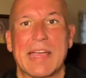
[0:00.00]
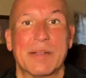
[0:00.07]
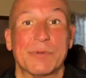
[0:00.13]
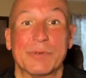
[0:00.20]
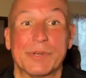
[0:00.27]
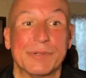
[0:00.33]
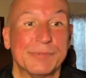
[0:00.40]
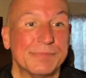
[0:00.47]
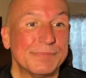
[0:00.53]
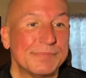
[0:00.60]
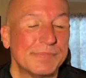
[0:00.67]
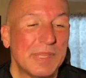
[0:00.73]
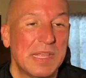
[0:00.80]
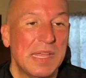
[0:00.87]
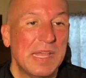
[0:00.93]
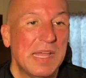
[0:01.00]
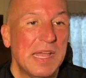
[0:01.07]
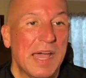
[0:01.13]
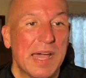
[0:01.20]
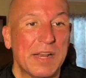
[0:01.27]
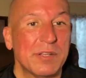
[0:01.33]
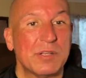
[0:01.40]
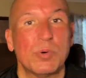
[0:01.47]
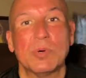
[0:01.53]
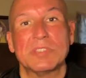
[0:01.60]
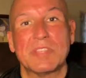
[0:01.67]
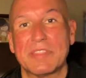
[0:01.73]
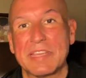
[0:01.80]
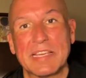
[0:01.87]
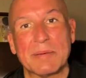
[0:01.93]
I don't know. I don't know
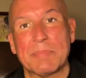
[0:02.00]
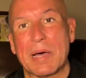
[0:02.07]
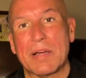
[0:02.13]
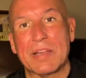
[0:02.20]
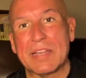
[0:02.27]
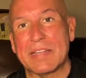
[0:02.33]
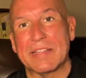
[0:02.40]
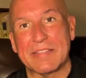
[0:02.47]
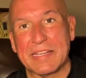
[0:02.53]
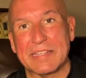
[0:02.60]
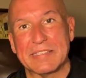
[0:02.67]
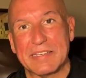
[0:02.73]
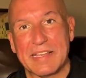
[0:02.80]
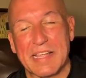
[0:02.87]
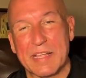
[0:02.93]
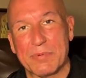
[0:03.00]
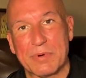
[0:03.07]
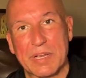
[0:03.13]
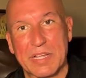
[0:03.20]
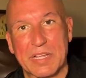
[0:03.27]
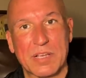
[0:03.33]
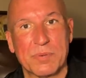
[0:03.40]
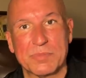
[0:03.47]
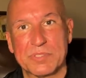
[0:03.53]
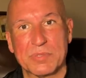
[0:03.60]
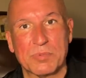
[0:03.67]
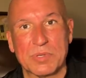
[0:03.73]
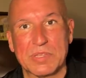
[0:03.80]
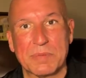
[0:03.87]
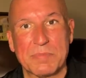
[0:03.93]
what to think about anything today when it comes to
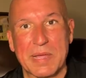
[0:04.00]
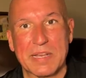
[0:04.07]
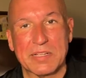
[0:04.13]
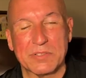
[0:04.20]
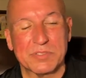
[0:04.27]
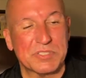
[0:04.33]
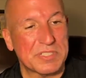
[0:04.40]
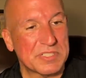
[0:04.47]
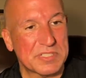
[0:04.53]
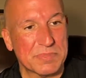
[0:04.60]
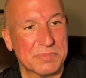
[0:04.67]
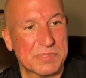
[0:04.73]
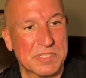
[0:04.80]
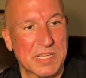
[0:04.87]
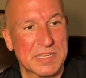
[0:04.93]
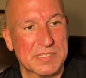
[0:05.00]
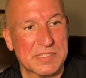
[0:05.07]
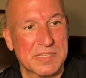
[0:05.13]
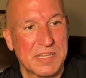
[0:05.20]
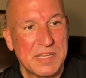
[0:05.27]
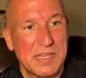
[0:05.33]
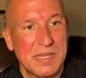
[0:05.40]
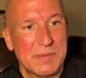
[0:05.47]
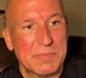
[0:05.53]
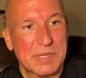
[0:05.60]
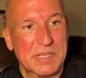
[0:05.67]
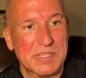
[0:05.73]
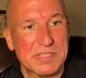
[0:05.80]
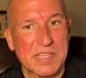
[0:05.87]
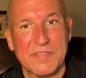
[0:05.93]
what the medical system says,
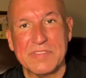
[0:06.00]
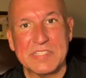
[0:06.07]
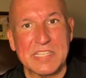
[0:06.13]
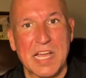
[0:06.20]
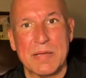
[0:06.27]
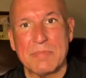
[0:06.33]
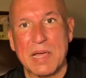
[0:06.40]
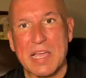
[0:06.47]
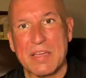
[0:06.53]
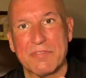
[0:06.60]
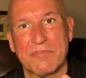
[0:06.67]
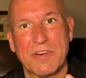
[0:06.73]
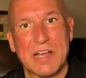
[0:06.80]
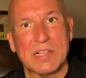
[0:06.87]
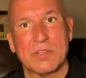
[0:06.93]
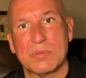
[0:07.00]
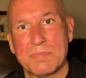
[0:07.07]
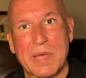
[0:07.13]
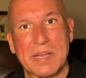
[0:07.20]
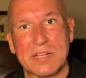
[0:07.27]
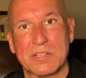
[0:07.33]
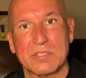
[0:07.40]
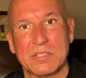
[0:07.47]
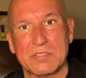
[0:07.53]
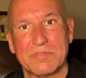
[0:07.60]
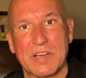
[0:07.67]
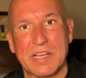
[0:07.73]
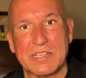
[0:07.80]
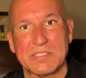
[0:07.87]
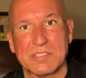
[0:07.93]
because every time I have followed medical
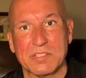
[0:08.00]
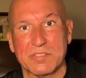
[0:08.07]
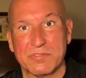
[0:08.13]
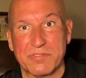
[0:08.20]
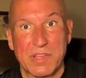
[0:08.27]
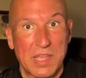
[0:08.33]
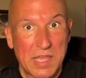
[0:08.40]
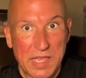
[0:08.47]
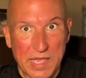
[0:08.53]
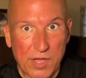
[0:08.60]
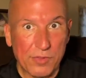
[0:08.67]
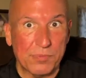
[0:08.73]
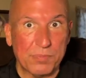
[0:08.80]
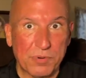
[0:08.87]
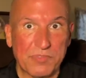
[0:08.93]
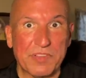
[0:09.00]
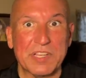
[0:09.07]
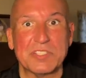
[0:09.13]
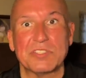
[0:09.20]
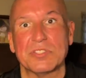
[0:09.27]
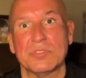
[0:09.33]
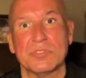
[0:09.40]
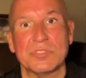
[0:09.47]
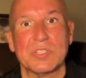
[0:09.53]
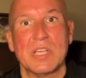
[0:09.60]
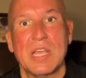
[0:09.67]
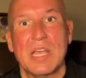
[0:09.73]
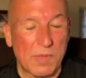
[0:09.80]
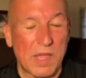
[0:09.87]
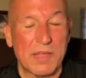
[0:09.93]
advice of health professionals,
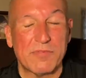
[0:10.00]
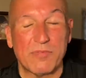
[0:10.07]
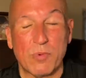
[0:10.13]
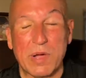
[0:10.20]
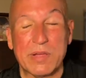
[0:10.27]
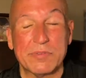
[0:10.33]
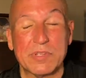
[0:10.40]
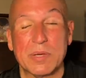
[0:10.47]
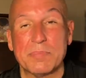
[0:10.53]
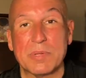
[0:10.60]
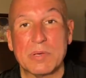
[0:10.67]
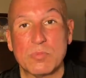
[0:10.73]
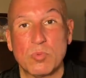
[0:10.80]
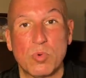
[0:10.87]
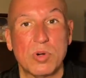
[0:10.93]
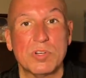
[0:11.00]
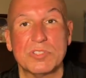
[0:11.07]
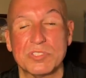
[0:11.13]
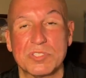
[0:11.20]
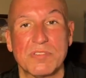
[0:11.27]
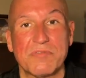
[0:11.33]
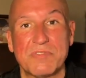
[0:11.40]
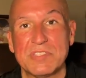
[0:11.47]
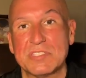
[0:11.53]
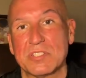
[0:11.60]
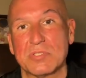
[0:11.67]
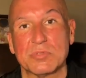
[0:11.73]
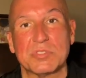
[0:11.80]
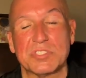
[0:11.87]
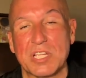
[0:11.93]
I've wound up in worse
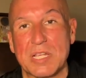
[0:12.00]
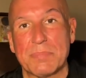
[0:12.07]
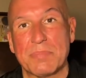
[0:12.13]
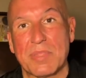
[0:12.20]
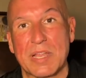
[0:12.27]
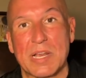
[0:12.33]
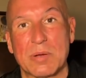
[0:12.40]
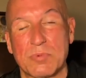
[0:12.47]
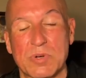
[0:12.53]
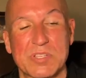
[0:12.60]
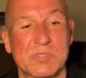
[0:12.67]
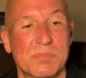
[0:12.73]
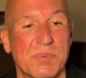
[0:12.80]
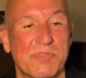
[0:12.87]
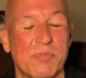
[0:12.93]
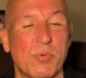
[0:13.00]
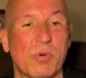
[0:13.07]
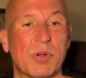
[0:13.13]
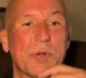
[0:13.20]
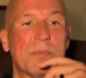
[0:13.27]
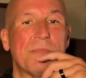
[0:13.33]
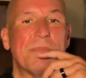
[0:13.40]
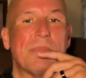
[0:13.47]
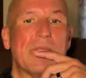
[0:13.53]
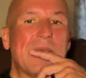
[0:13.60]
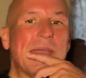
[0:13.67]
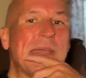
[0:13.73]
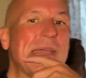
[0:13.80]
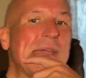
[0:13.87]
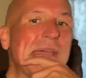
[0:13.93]
physical shape than I was before.
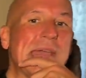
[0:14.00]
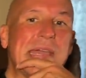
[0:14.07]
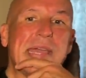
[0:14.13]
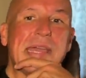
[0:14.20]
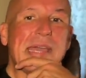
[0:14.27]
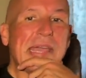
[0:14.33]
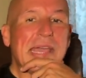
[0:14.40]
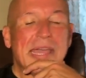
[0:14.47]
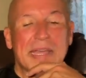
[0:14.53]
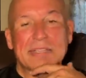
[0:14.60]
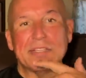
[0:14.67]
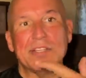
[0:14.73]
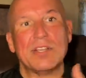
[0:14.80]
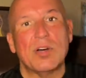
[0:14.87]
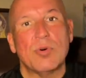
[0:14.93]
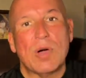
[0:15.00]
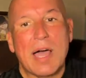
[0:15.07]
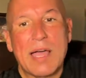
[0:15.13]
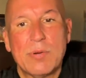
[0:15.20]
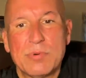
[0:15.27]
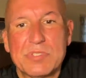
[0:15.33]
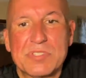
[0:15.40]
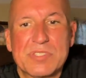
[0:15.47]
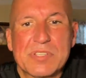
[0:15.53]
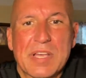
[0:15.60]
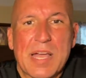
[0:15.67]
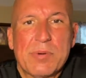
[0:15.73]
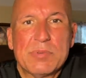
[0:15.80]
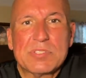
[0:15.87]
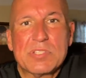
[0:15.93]
And, you know, I was
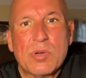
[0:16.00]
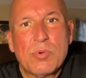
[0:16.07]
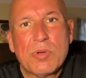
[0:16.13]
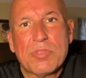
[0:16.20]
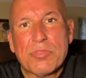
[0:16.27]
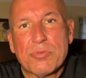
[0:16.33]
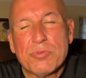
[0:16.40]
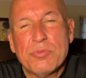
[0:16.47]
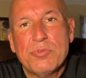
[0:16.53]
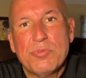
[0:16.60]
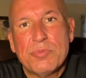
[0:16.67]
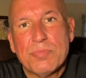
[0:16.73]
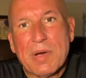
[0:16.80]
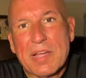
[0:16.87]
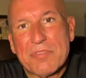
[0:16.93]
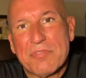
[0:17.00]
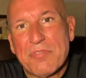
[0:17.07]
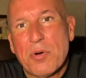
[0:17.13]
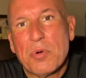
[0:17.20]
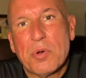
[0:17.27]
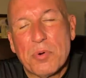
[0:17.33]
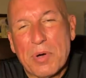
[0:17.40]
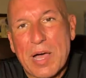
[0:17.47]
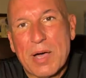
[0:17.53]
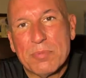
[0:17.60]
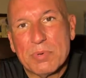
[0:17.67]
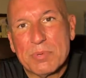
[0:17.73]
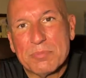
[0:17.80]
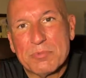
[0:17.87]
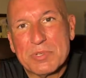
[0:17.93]
I was going through my photo
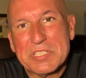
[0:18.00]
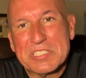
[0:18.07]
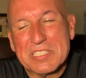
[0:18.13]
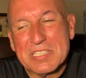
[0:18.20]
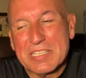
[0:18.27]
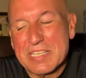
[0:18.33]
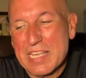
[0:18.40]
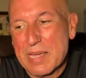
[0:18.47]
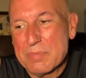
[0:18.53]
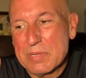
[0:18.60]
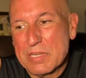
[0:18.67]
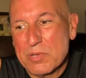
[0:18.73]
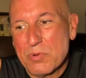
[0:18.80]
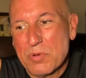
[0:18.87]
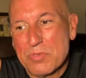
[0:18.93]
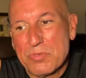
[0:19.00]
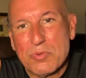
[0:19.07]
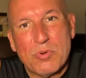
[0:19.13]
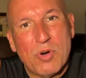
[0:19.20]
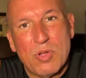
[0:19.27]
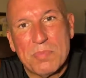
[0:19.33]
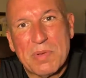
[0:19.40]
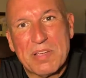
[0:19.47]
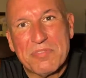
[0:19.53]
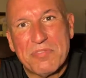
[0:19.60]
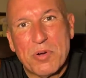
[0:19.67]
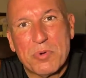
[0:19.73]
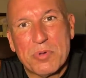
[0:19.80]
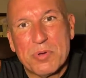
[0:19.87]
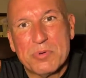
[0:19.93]
album recently. I've been going through all my
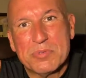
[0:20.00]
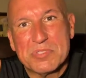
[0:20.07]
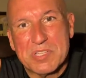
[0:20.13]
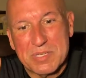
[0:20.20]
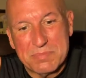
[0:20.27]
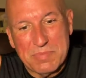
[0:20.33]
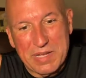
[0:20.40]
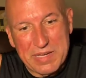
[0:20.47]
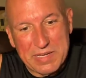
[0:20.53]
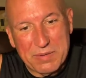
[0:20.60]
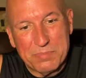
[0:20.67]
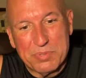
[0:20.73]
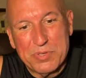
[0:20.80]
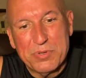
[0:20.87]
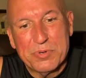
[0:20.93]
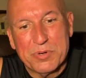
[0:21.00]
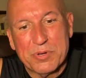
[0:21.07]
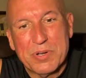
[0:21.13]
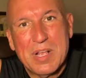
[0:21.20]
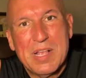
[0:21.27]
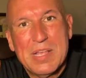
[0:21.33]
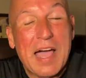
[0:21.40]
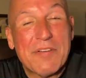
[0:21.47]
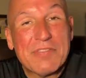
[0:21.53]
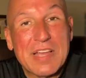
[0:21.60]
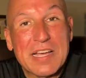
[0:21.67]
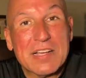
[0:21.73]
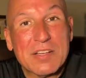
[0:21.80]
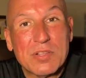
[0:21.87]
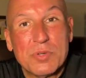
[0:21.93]
photos in my computer. I've
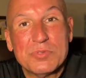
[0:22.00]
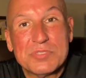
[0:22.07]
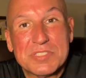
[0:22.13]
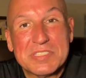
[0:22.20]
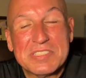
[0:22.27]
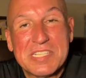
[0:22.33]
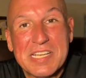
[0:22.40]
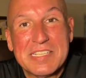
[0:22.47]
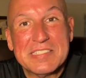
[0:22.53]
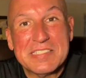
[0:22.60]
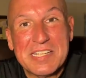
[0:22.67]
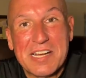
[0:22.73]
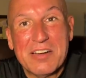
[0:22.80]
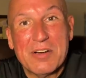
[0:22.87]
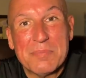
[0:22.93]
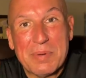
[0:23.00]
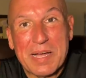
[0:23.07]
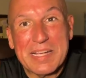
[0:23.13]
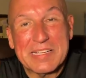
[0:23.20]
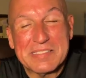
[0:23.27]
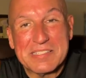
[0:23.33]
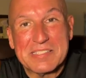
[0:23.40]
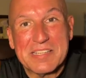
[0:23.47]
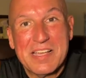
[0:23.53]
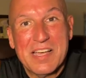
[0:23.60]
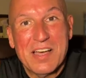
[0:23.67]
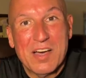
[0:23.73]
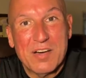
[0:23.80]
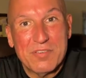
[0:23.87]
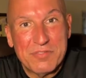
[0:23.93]
got close to ten terabytes
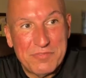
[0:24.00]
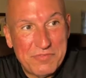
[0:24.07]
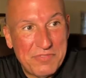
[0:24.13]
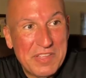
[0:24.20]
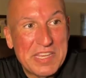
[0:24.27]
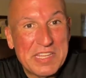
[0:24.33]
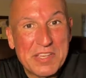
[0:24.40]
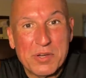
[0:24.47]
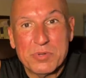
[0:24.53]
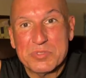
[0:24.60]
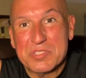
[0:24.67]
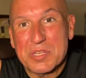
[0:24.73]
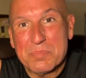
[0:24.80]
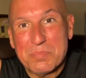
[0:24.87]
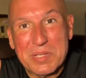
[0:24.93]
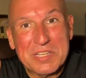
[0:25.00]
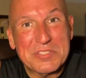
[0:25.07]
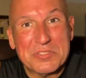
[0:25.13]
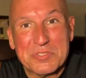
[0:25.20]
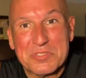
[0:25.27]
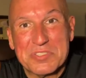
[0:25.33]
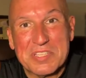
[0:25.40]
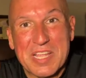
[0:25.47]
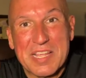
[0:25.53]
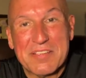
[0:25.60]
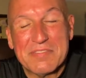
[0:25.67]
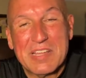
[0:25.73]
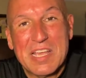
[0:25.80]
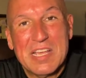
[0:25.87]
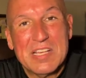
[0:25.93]
of videos and pictures
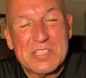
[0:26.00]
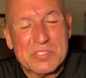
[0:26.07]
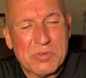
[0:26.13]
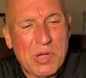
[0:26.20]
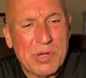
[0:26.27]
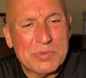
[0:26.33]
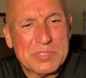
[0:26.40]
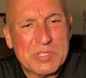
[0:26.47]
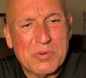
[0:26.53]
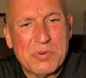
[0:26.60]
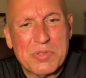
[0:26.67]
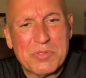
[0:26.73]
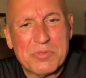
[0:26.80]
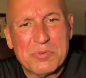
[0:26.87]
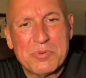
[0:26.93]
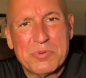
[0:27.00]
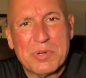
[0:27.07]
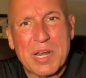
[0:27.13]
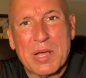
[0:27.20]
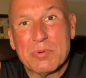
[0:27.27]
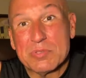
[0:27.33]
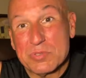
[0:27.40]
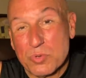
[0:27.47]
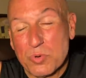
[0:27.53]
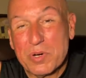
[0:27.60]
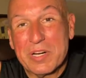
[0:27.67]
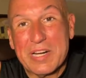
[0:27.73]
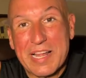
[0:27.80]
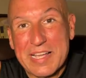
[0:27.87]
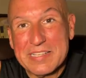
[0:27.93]
saved. So I was going through and I was
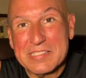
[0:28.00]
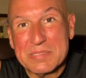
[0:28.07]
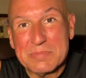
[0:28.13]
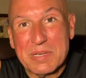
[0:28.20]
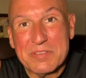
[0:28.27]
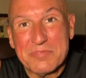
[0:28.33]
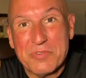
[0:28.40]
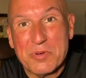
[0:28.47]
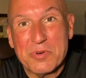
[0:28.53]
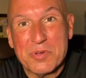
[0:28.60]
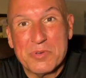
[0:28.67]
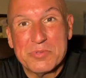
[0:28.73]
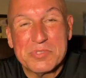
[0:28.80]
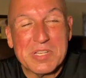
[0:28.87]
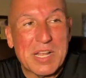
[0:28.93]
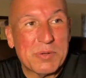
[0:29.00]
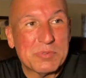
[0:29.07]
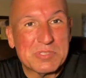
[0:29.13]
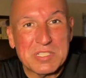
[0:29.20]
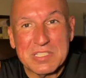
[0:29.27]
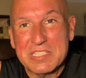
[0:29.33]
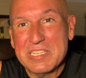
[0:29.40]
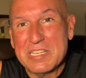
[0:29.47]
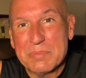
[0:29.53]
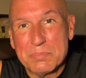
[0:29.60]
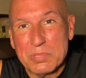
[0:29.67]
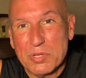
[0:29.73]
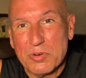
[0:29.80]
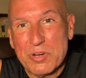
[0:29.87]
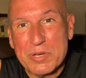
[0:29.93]
organizing my photos and I was deleting
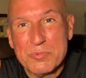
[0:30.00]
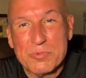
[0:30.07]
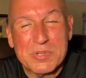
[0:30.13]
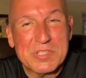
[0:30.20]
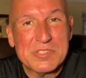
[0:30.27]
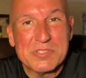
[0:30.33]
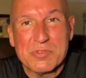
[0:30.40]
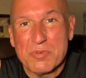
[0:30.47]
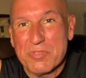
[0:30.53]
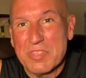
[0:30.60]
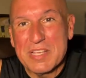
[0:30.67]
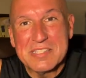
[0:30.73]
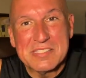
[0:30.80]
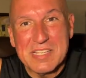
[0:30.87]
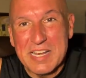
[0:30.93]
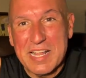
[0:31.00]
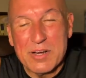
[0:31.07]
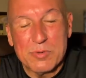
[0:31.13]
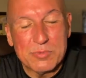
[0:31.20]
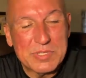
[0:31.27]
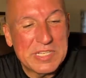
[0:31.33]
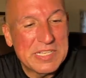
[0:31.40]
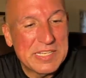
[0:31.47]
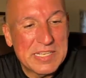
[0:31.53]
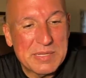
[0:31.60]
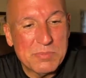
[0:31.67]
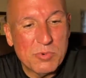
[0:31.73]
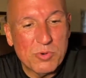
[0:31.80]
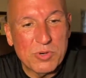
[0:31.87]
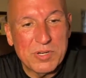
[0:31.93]
blurry ones or things that I don't need
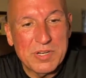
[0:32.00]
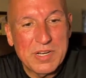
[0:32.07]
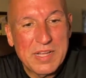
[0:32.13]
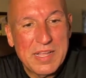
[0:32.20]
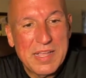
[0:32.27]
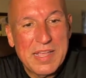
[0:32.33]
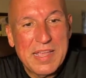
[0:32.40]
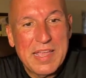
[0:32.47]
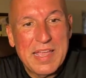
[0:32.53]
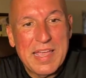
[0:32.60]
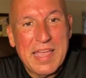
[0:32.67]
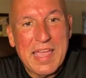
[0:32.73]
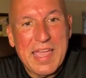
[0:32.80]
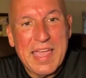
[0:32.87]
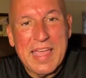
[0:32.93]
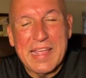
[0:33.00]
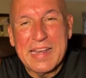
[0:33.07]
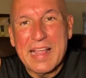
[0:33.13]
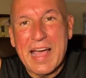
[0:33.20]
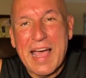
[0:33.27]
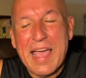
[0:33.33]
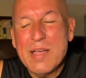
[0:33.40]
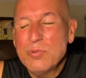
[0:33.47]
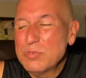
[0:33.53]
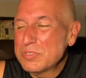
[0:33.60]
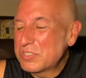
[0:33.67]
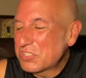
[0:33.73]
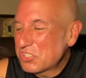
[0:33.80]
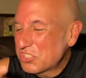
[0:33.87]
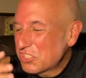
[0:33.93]
anymore. And I
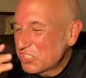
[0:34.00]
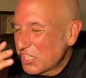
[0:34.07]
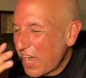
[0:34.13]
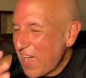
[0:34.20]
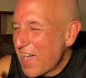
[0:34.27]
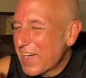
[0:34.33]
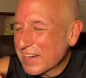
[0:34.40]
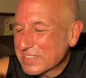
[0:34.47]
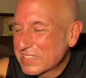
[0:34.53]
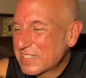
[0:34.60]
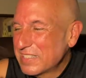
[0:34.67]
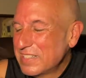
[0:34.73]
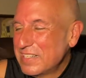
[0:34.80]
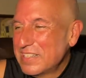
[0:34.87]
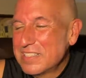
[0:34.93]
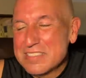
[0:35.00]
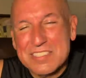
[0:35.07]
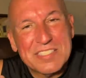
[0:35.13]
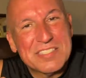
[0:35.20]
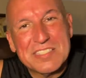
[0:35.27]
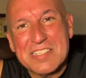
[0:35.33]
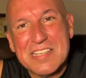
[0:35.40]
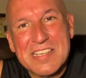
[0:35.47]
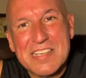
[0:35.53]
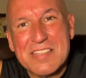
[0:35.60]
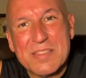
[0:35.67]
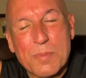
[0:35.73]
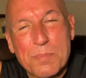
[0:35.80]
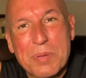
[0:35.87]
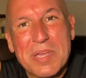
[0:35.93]
was shocked to see
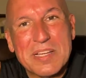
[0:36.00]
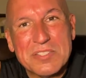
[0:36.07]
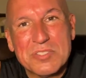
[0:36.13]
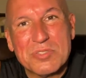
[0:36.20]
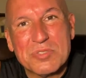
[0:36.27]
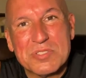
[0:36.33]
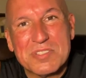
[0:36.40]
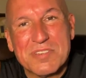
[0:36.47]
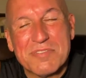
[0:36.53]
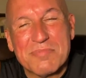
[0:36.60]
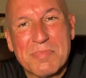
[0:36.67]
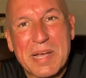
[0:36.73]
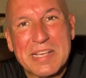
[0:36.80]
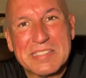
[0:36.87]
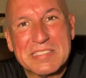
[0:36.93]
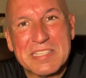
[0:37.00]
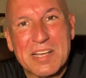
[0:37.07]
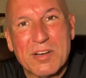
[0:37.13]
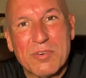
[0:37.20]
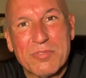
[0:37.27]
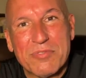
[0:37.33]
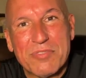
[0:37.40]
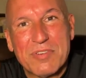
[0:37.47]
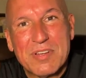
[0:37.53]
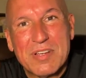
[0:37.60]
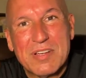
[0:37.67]
the pictures of myself